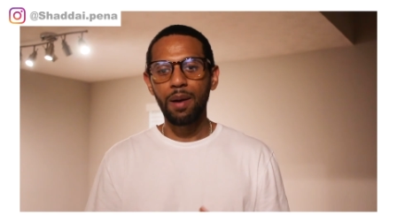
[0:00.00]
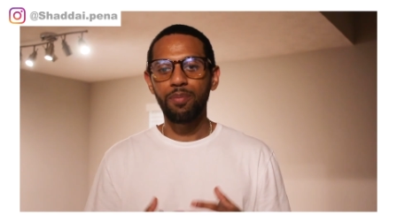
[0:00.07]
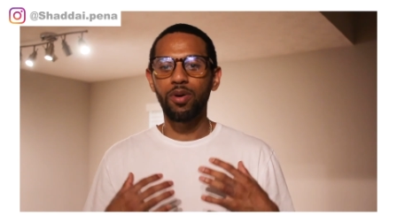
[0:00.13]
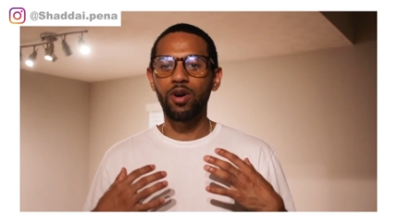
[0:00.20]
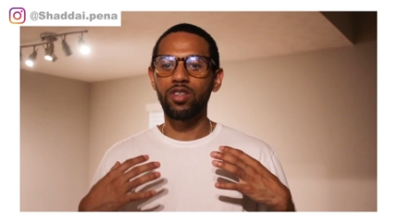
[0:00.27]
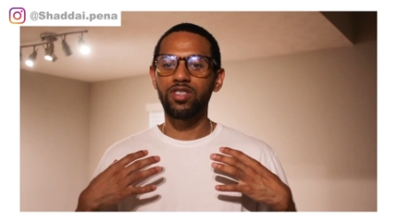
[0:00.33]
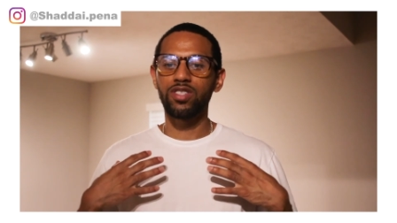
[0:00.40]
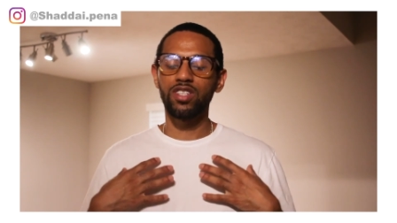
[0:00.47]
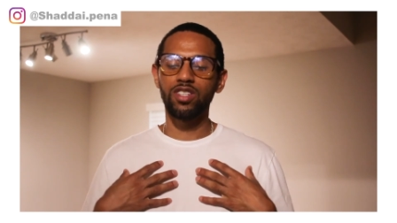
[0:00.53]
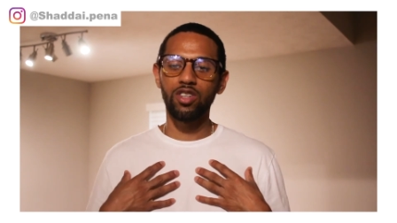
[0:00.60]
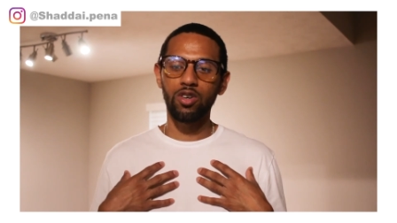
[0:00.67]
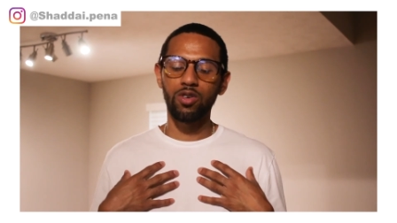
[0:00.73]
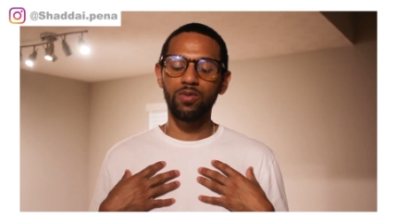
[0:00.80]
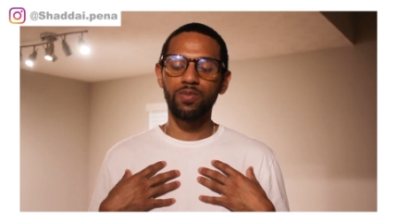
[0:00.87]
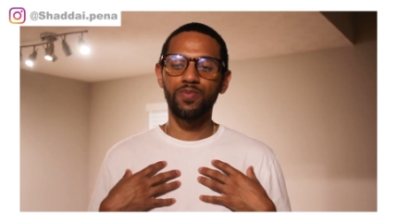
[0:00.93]
I personally
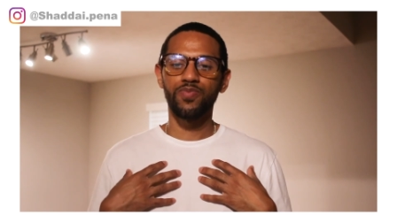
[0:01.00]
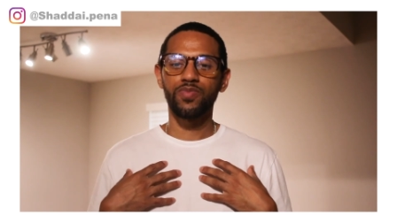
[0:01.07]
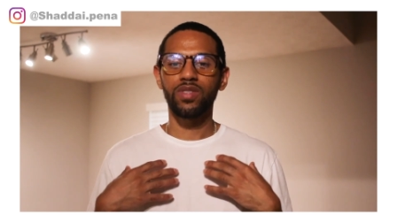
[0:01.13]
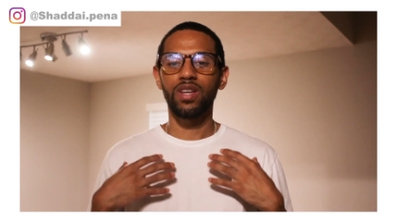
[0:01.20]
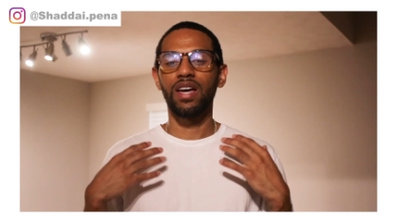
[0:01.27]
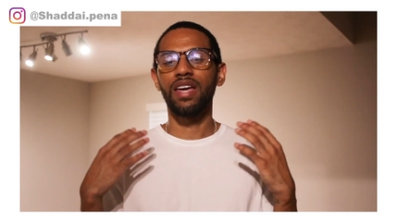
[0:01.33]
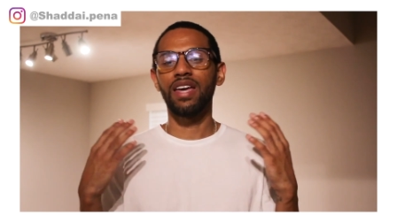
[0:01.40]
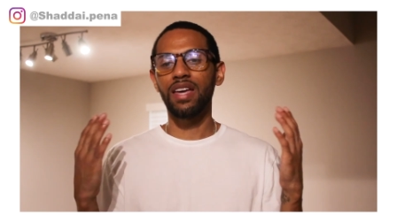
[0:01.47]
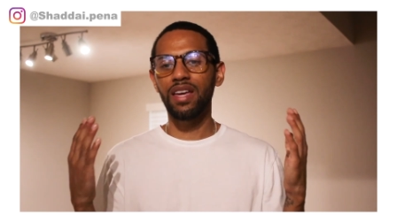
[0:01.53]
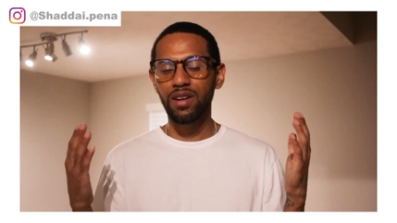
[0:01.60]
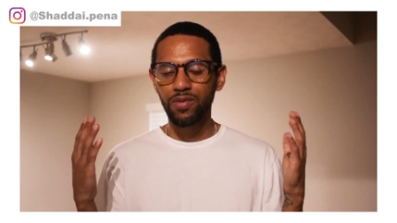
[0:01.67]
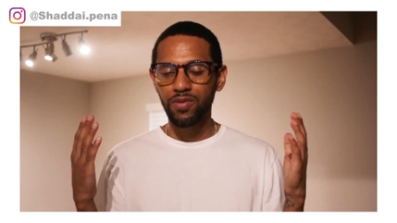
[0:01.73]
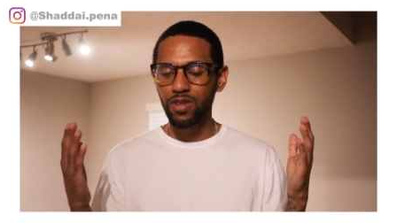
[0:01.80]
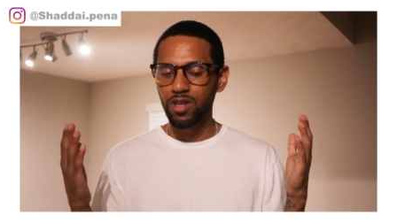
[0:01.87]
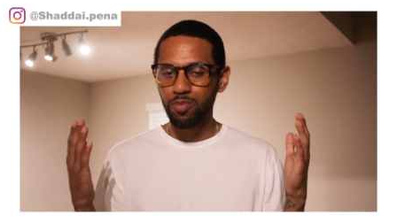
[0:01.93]
know a
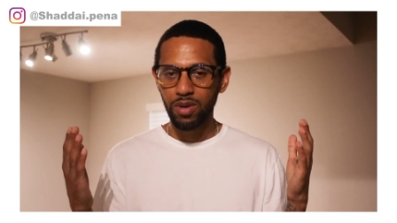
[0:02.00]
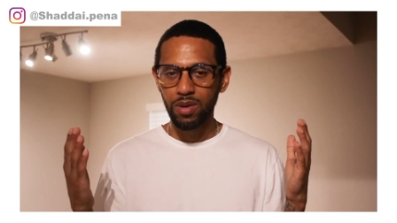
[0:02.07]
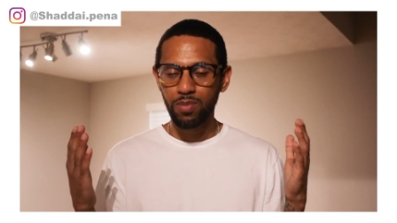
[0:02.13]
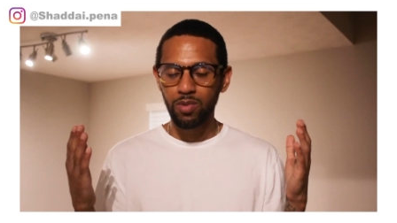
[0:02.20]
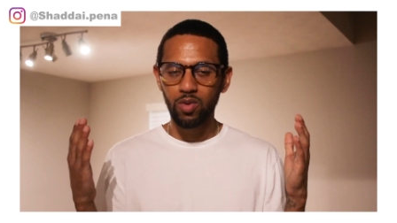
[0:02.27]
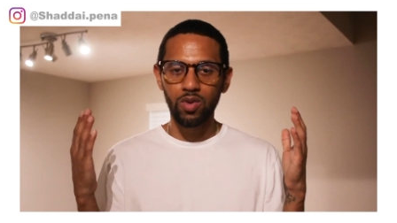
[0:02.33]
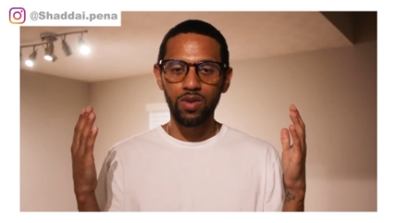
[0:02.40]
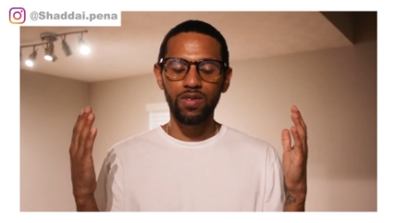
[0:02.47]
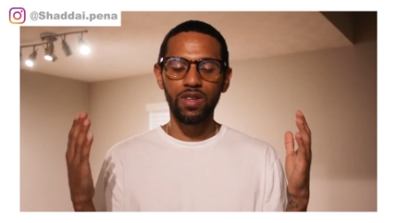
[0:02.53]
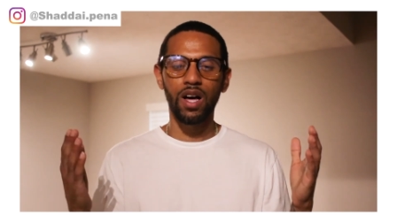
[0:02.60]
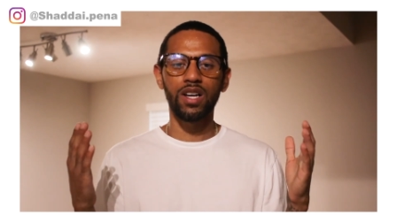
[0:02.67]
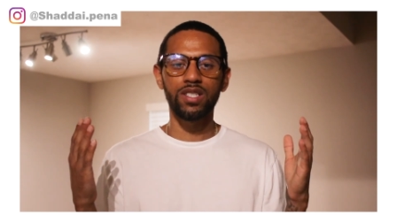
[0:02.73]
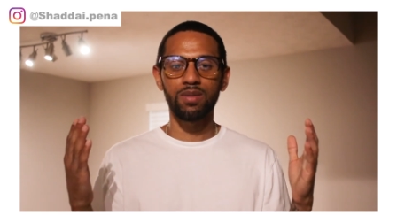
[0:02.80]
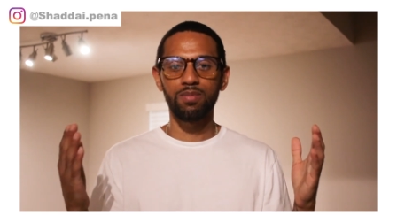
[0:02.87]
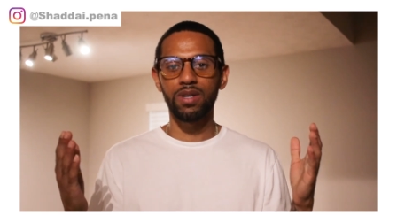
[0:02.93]
handful of people who have
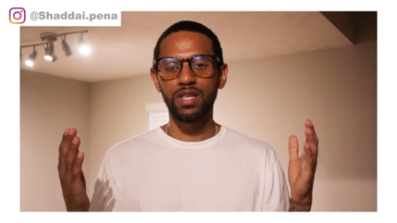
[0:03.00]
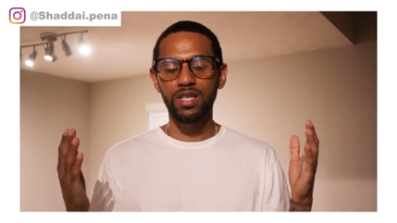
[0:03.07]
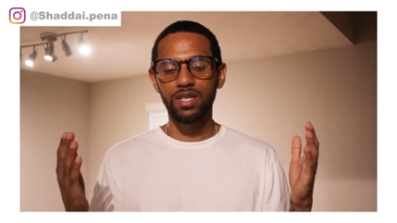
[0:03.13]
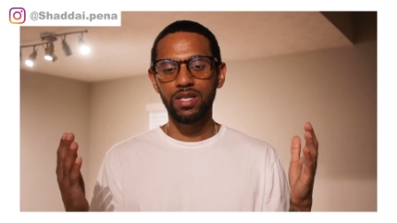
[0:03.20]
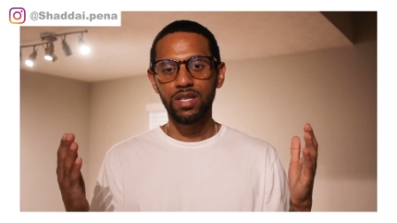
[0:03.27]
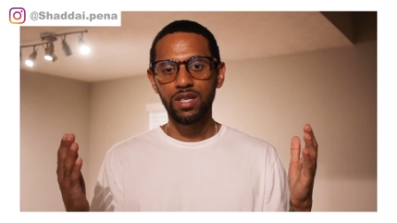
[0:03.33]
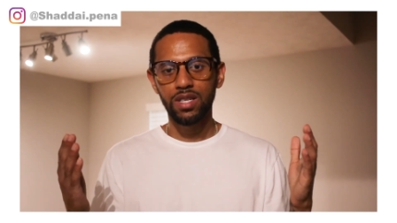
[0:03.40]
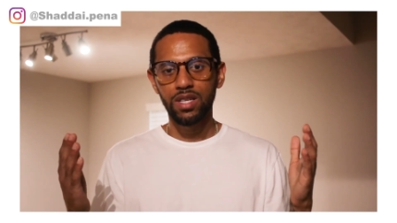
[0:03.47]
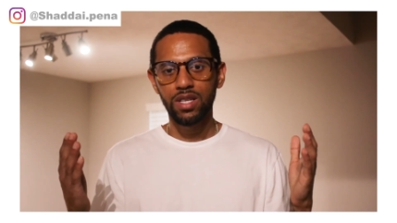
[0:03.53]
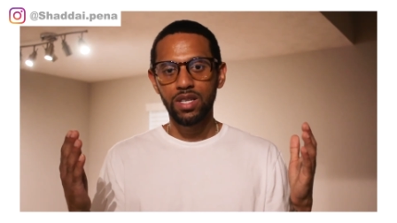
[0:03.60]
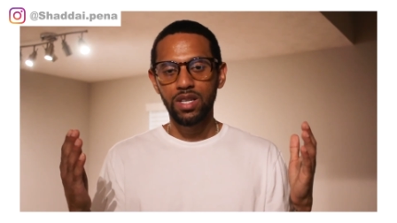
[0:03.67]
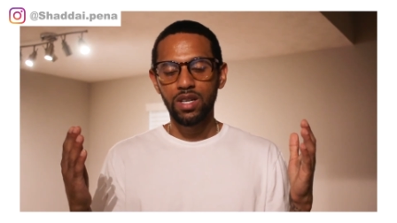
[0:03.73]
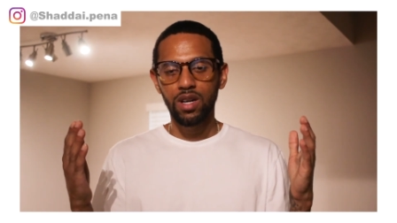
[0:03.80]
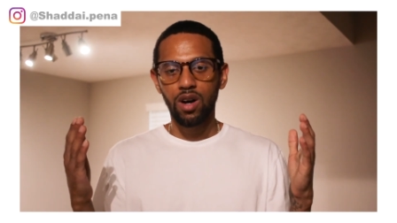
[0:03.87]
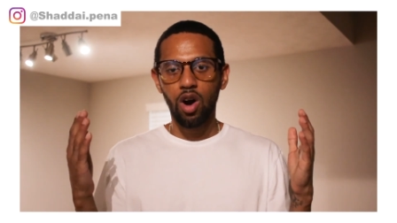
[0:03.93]
lost money
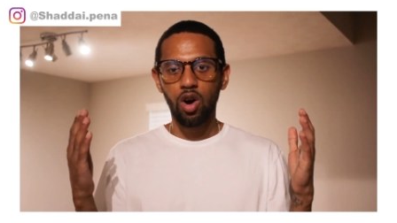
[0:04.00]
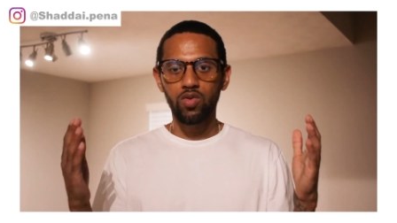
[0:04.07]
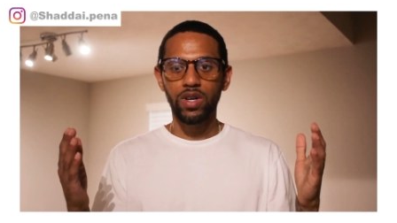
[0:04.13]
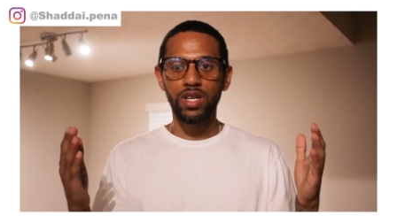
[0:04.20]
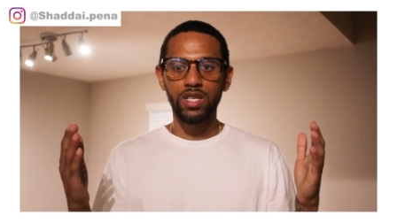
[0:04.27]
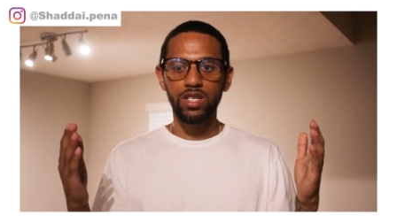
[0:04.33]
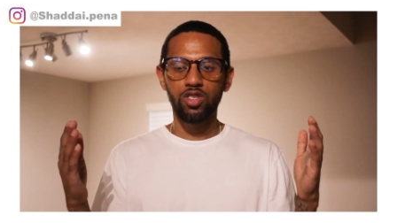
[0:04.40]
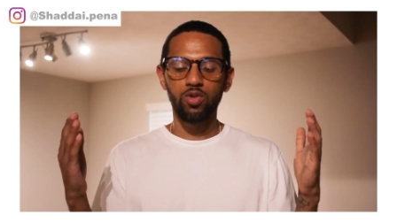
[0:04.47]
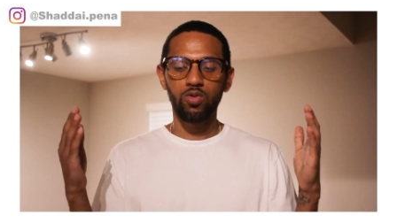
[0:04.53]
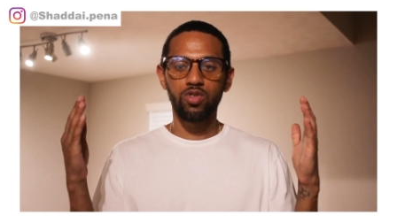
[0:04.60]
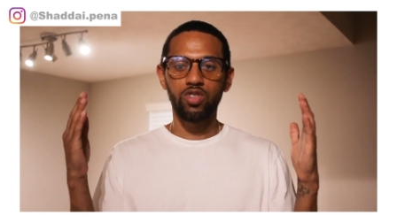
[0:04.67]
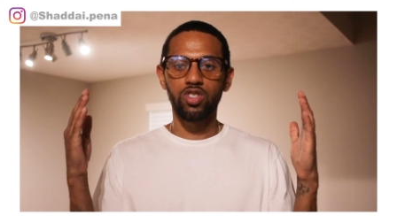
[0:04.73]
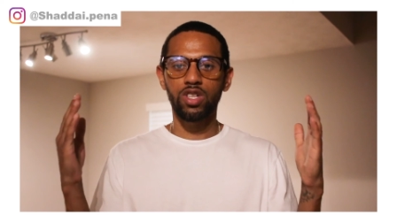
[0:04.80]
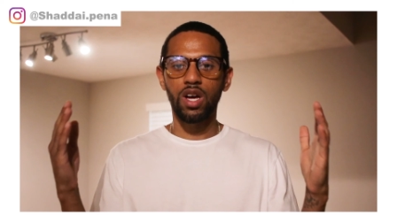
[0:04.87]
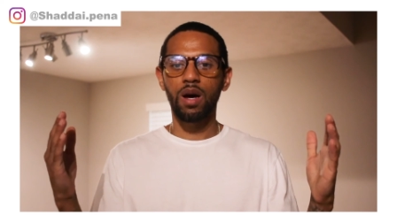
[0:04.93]
already due
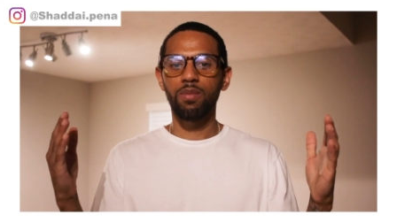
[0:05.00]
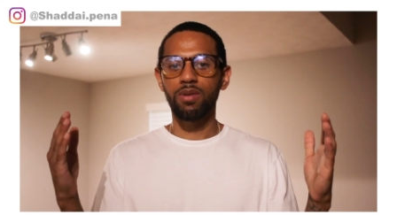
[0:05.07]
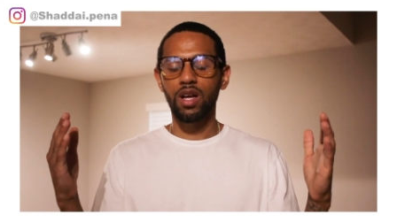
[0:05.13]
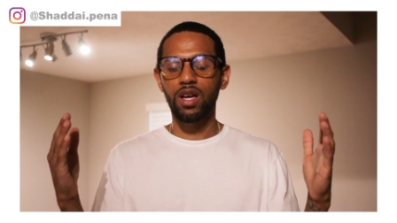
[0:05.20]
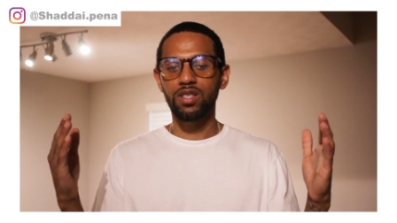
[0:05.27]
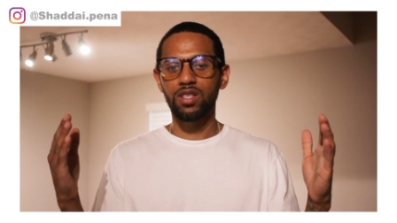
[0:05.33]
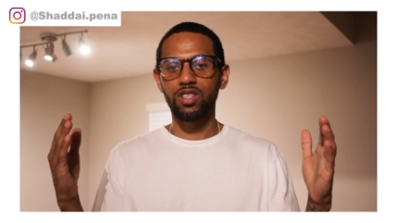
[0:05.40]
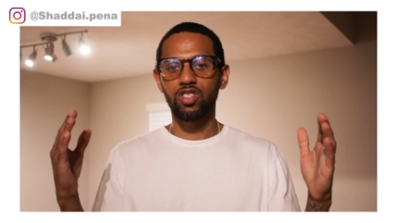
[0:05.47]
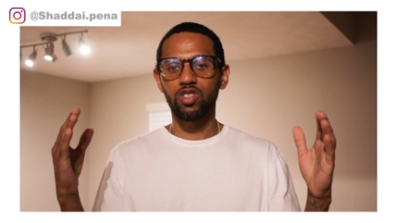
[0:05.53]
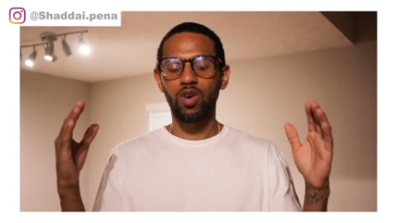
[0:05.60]
to stop losses.